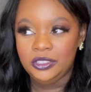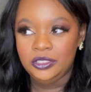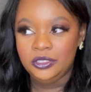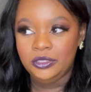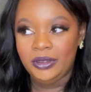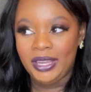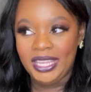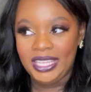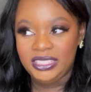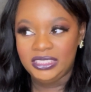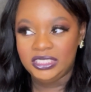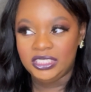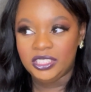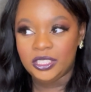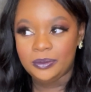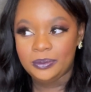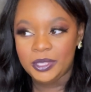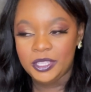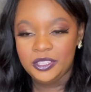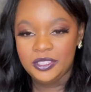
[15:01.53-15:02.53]
all, I ended
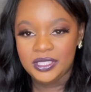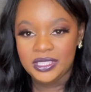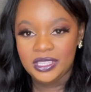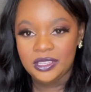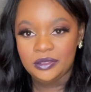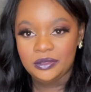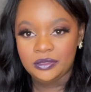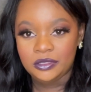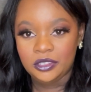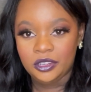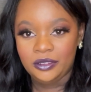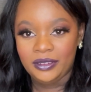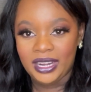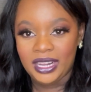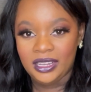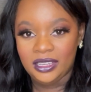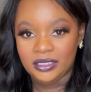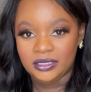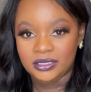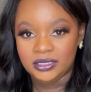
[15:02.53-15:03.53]
up using it for
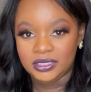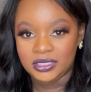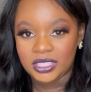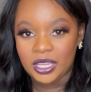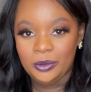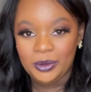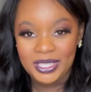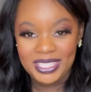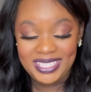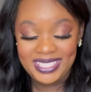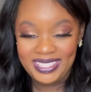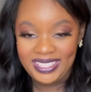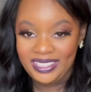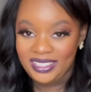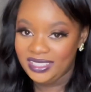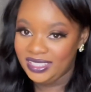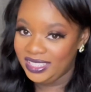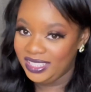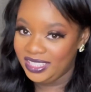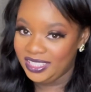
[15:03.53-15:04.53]
around, I want to say, a
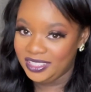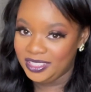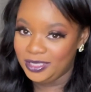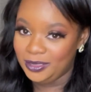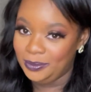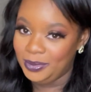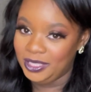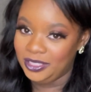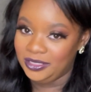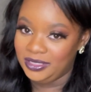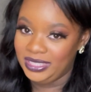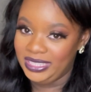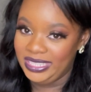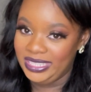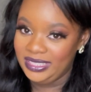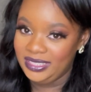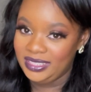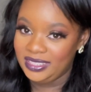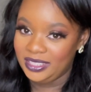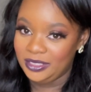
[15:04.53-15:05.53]
year, to be
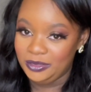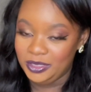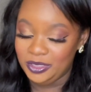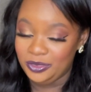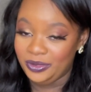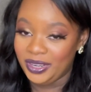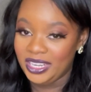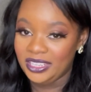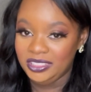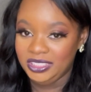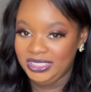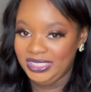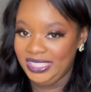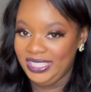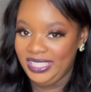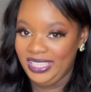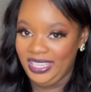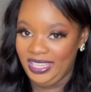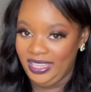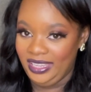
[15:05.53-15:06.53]
honest. So it was around a
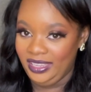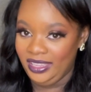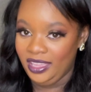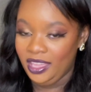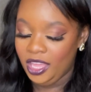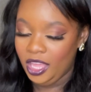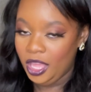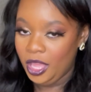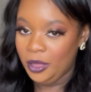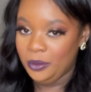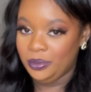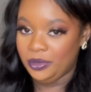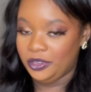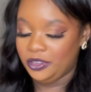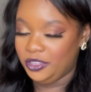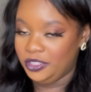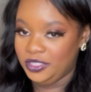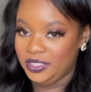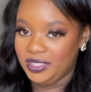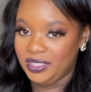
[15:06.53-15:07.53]
year,
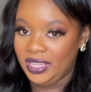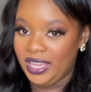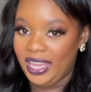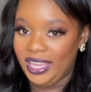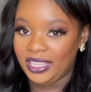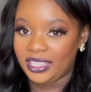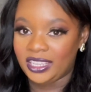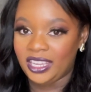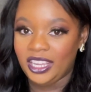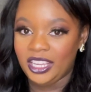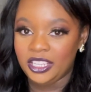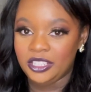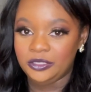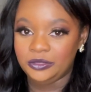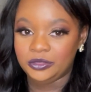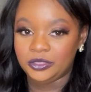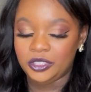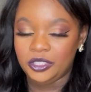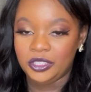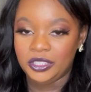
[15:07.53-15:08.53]
because I kind
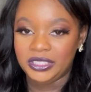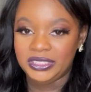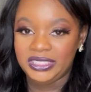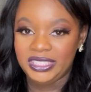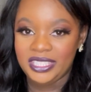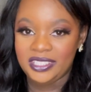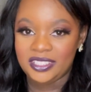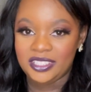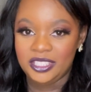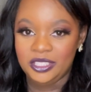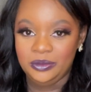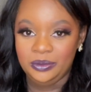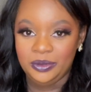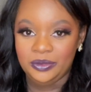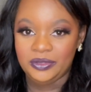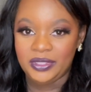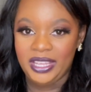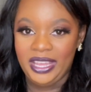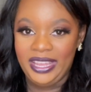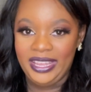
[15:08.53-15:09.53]
of got addicted with
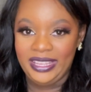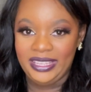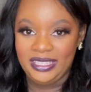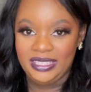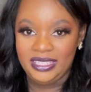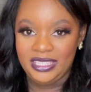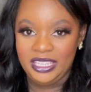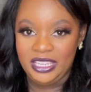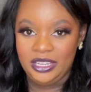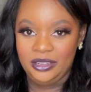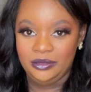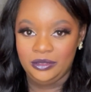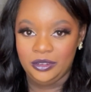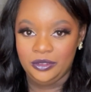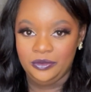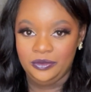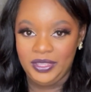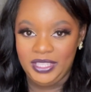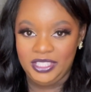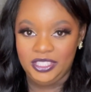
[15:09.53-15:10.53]
the idea
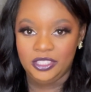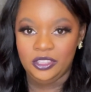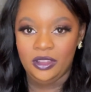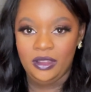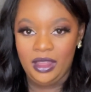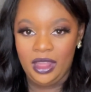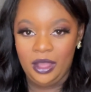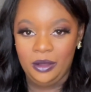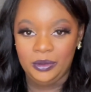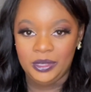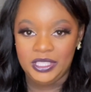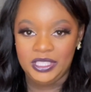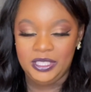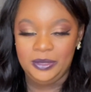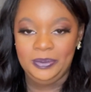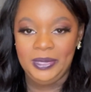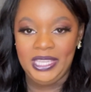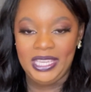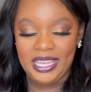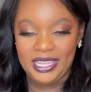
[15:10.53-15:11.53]
of it's not how I want it to
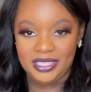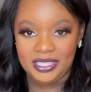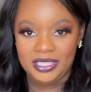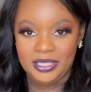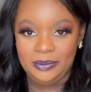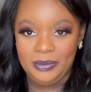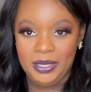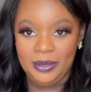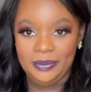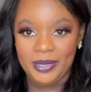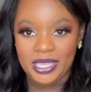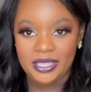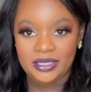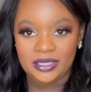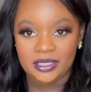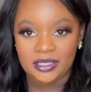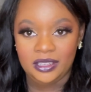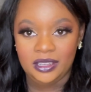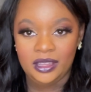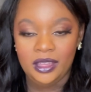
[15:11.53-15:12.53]
be, it has to be
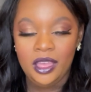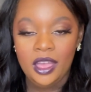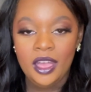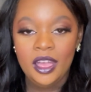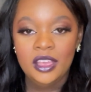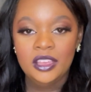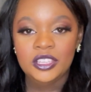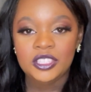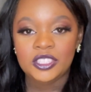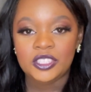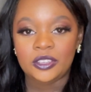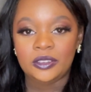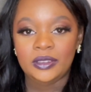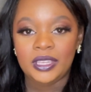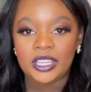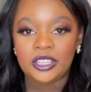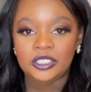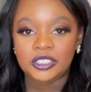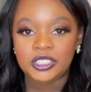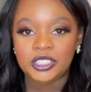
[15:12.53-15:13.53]
better. So it
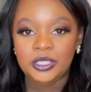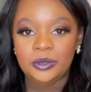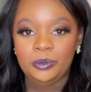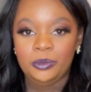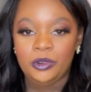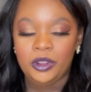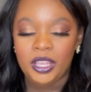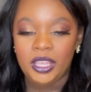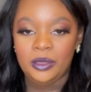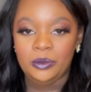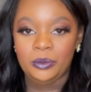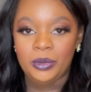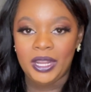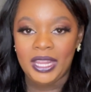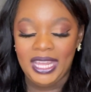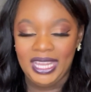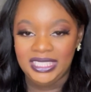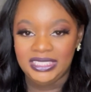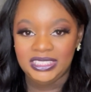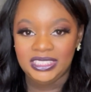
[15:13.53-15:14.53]
got to the point where
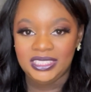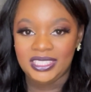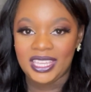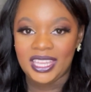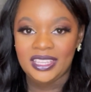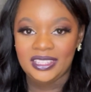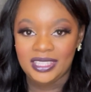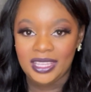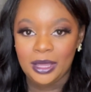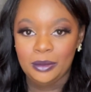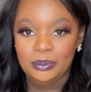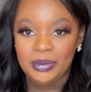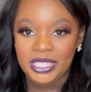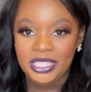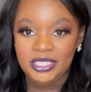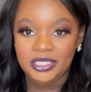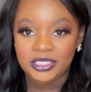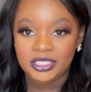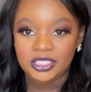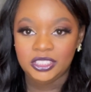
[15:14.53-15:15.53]
I did get that
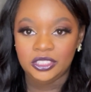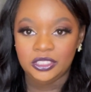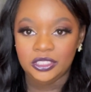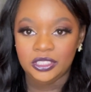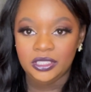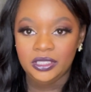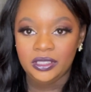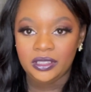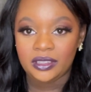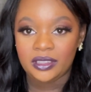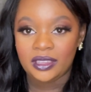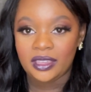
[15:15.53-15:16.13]
bleached look,